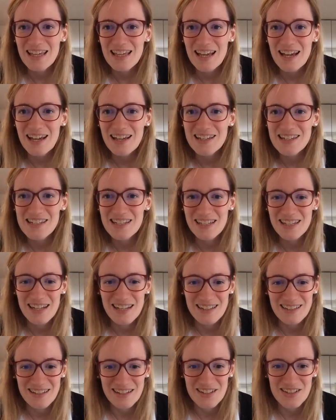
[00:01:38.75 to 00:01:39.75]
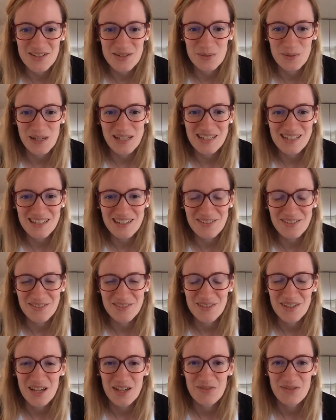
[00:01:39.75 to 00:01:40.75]
I see that there's 20,
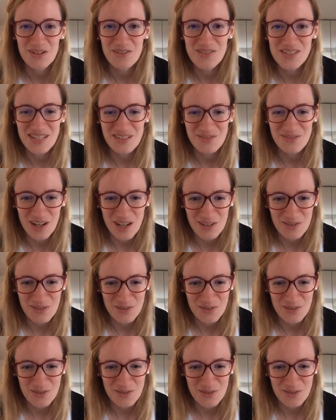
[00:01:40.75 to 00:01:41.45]
55